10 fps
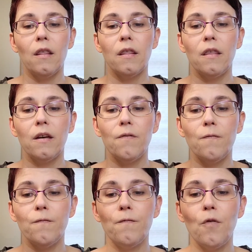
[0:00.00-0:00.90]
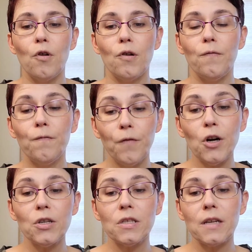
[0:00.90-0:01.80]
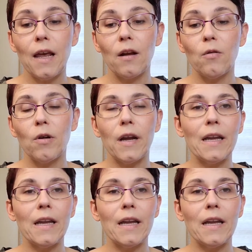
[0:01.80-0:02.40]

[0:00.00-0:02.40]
The first category